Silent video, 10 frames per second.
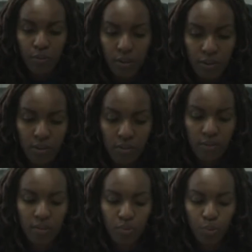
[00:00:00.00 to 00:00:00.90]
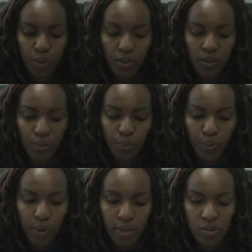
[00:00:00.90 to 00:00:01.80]
of the things that we
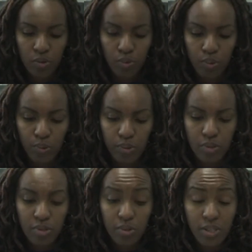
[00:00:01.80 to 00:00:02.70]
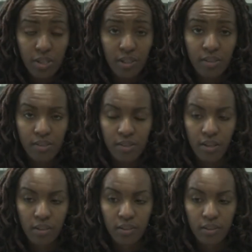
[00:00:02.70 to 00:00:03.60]
want to state is
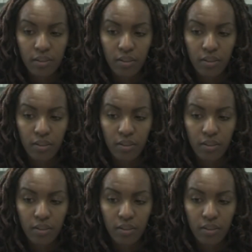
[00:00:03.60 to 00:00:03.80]
that